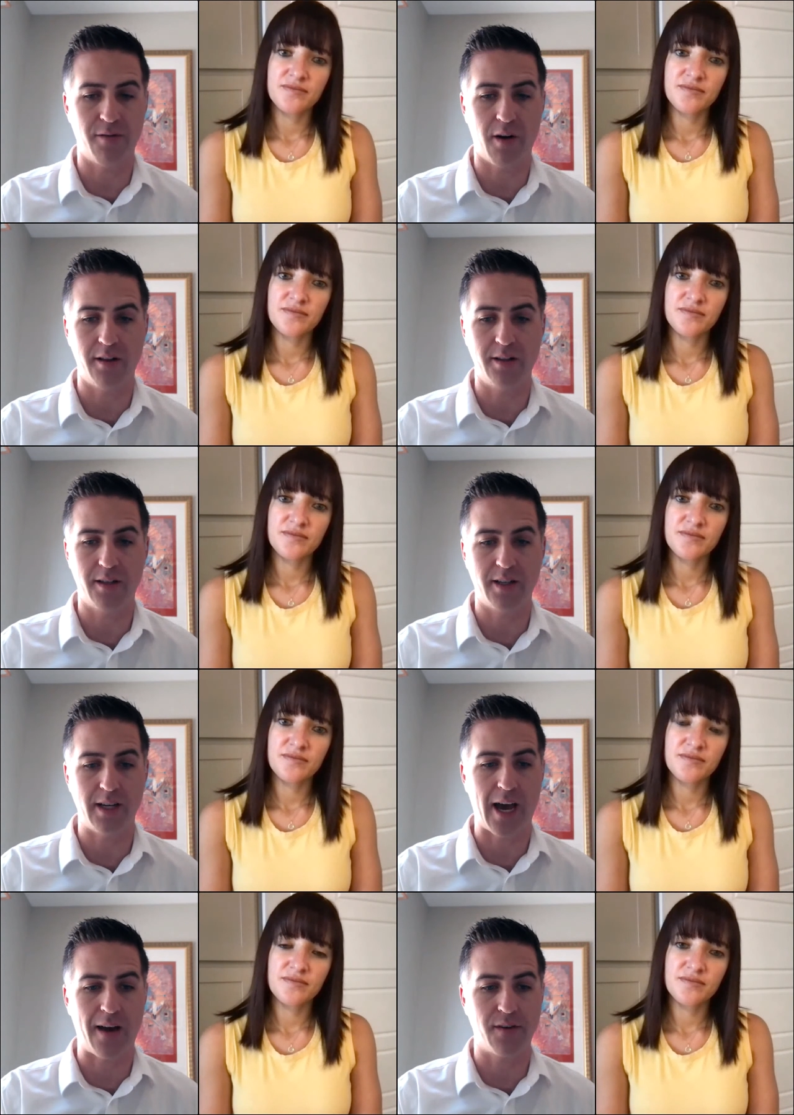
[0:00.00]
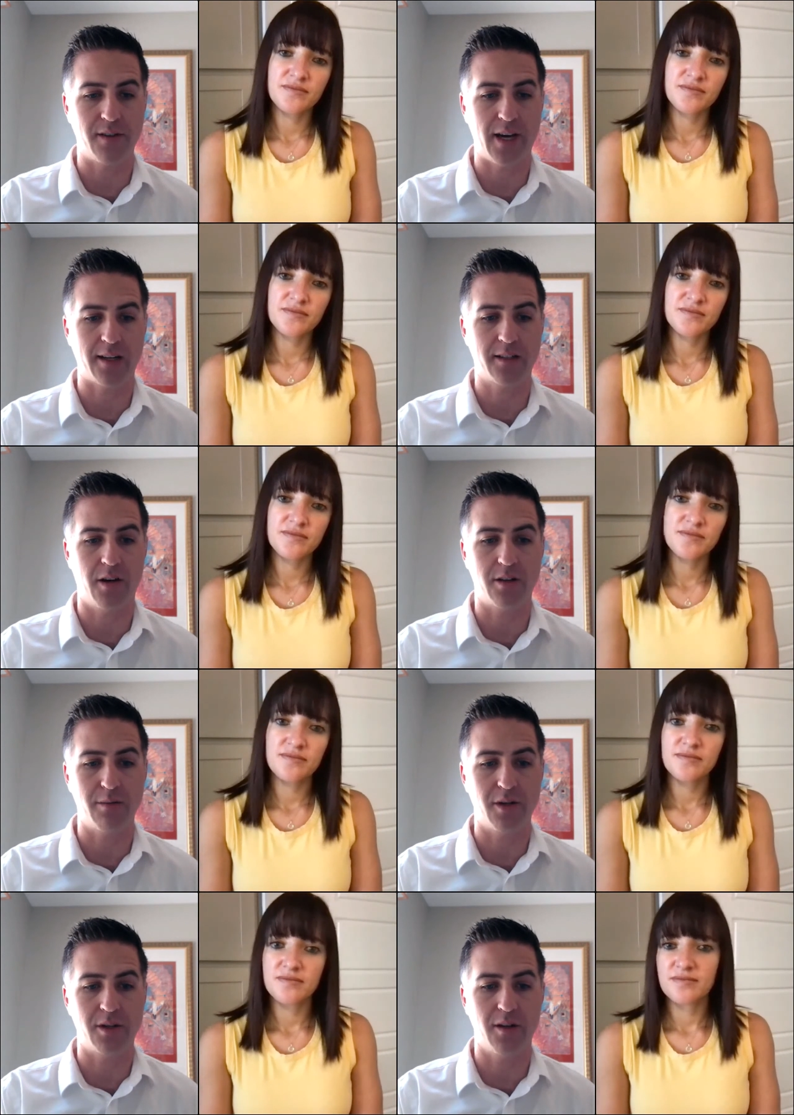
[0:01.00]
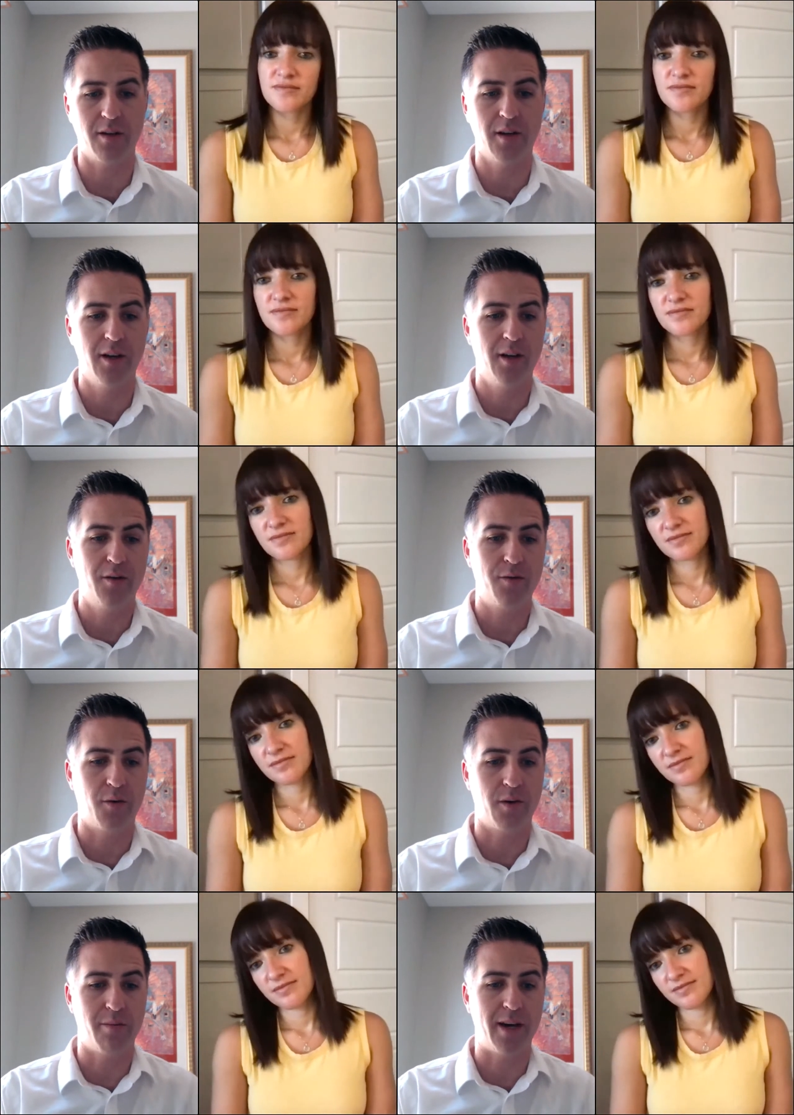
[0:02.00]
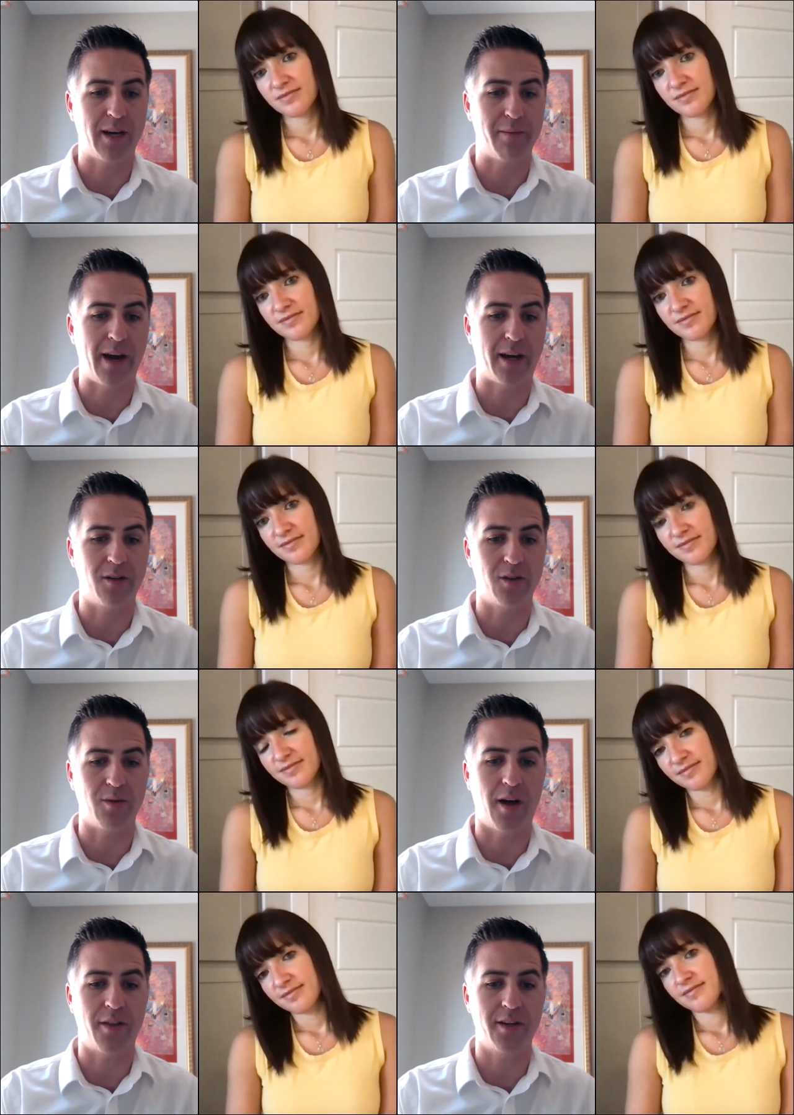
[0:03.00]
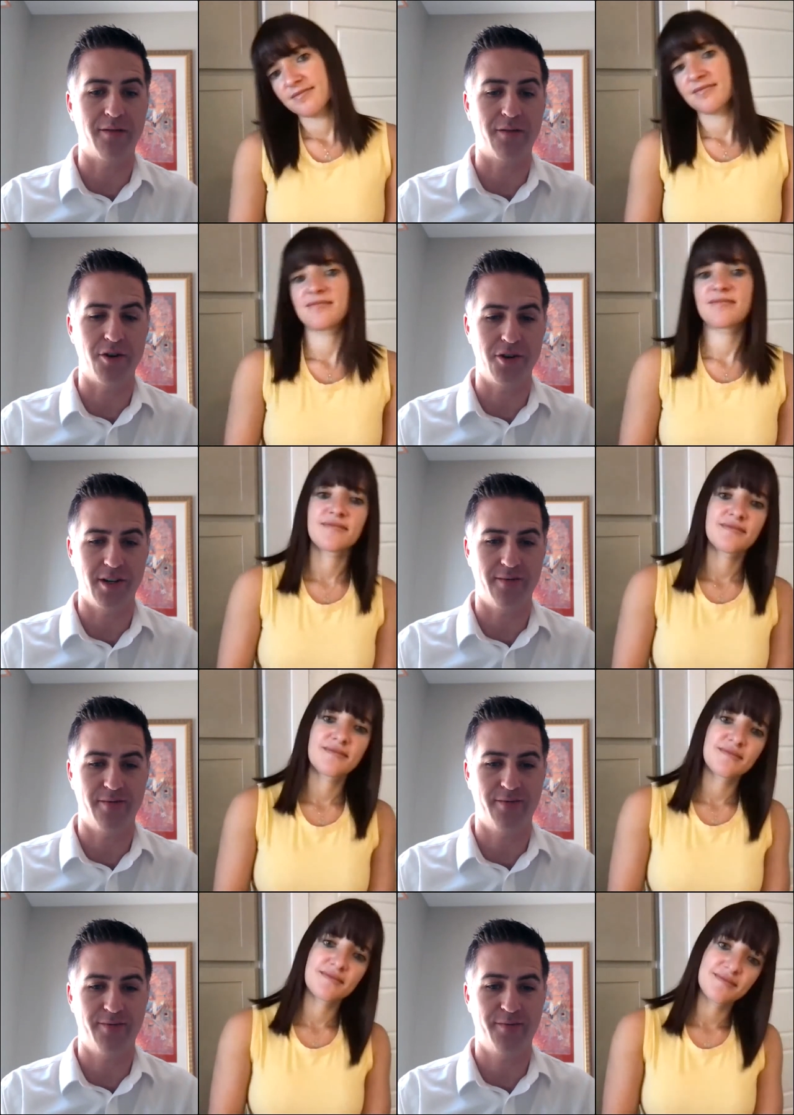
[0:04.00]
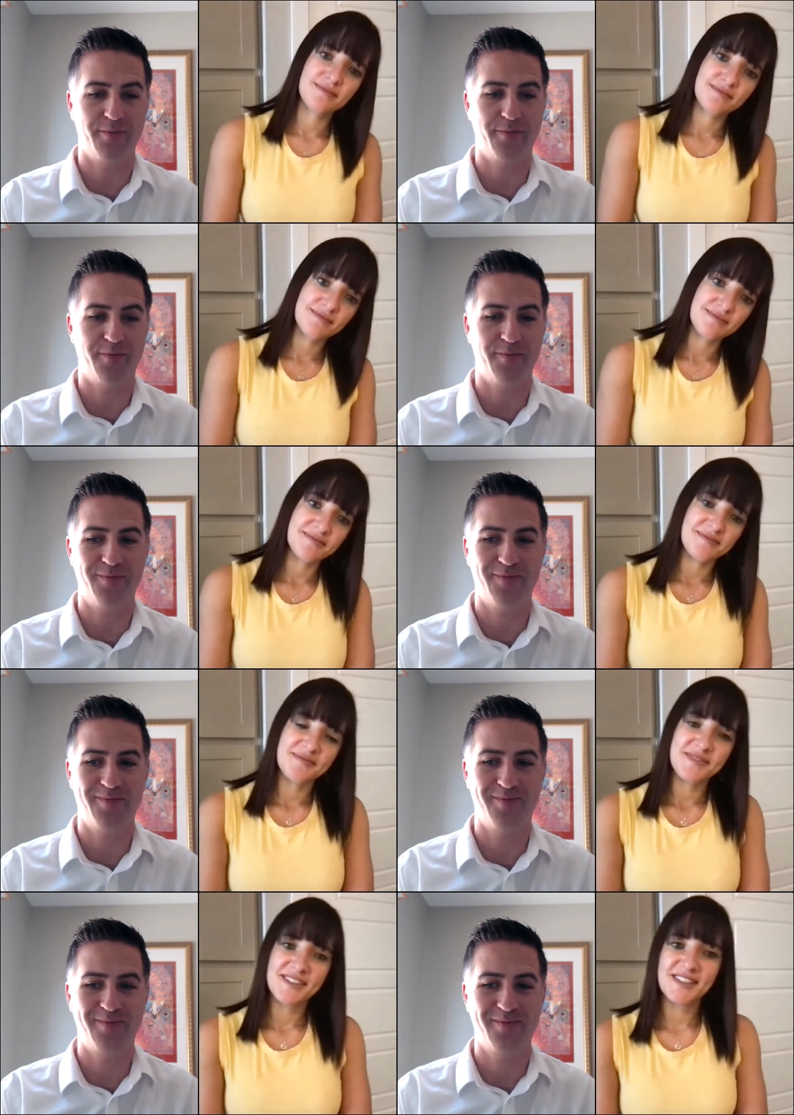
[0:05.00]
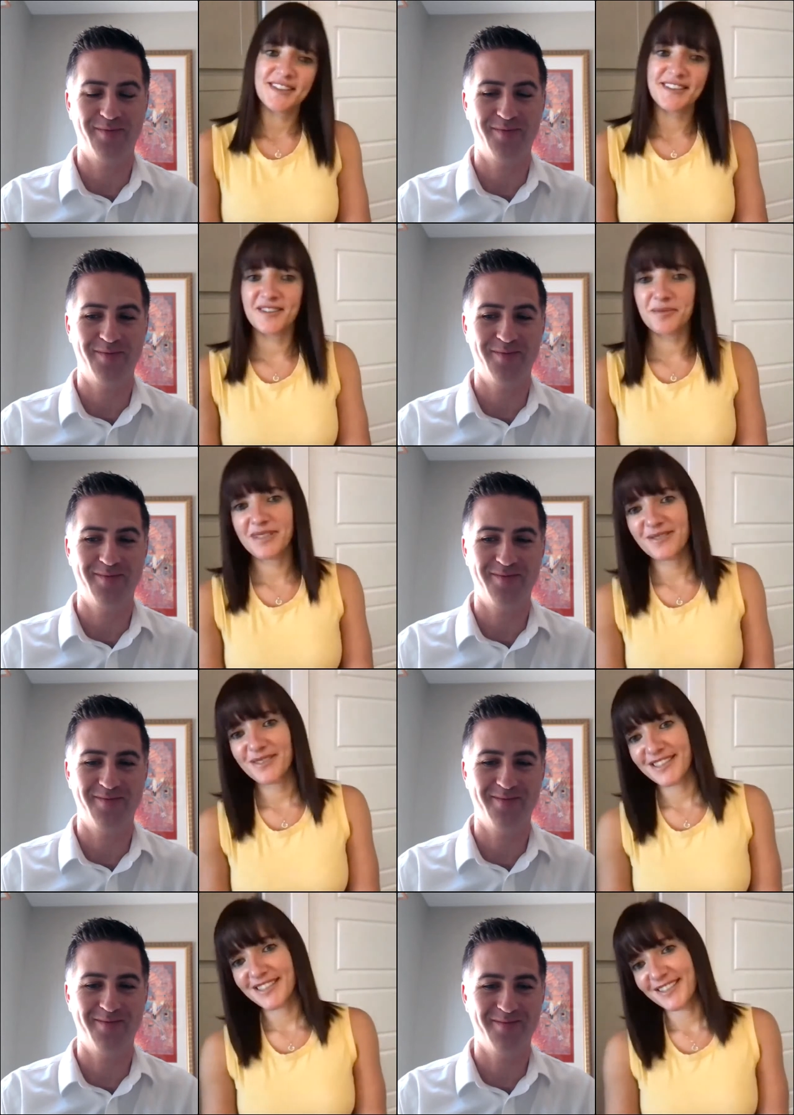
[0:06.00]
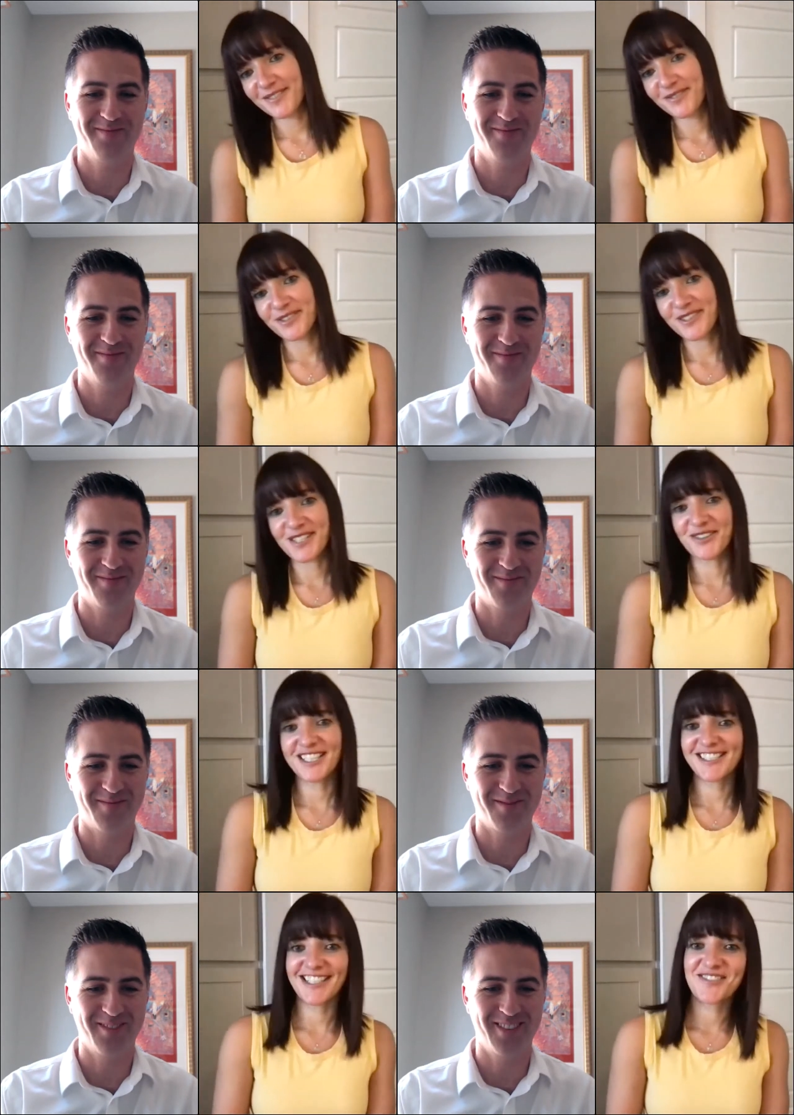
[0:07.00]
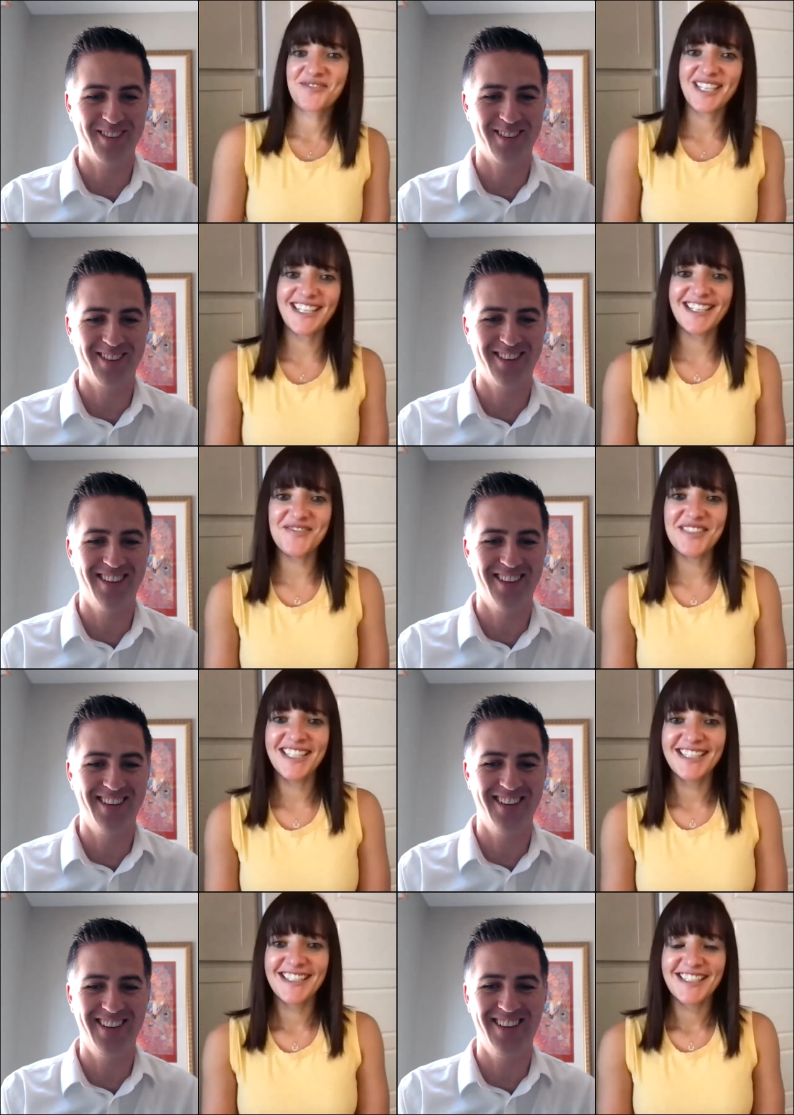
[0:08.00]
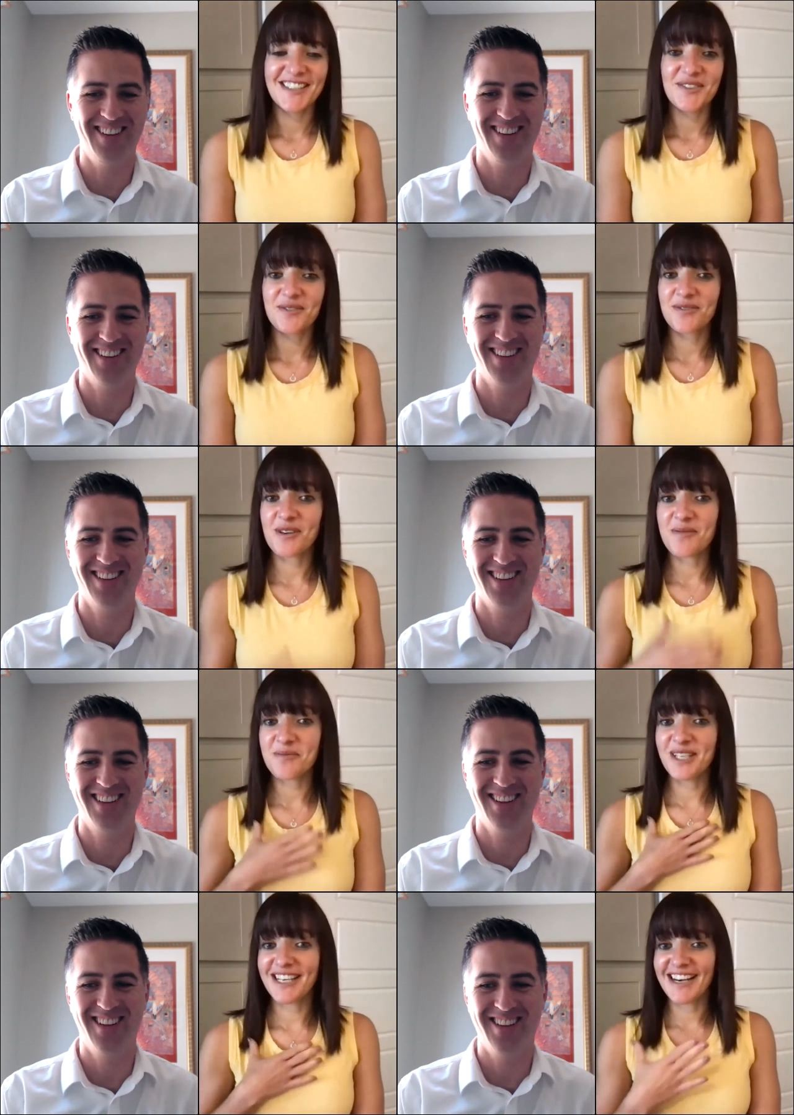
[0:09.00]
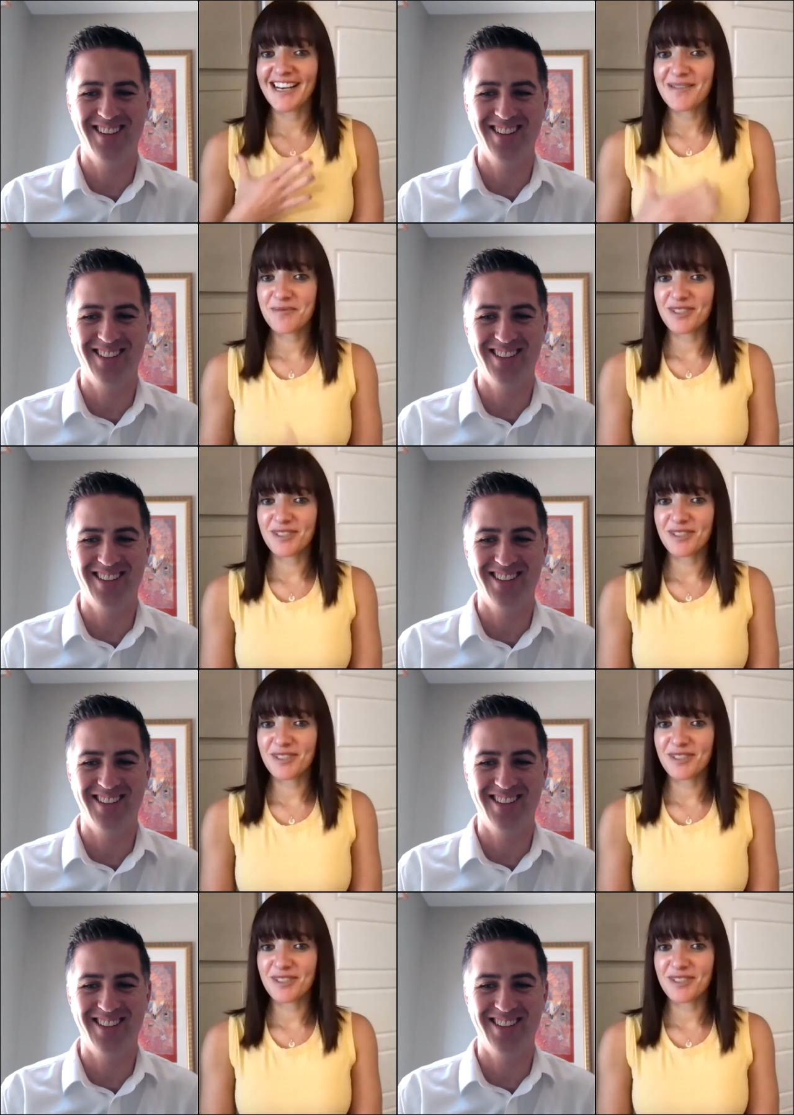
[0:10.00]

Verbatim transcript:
Speaker 1: voluntary after-tax contribution for the mega backdoor Roth conversion?
Speaker 2: It's a little bit of a confusing question, but um, from what I'm